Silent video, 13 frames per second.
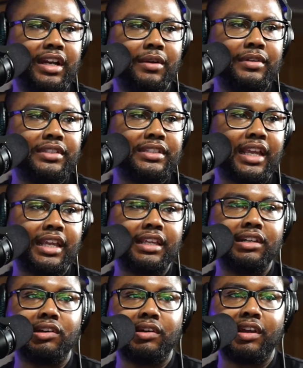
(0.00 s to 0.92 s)
I want to say,
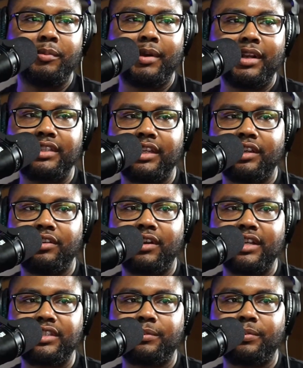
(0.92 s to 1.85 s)
everybody say
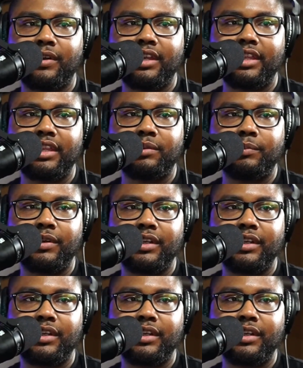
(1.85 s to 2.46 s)
congrats. I pray that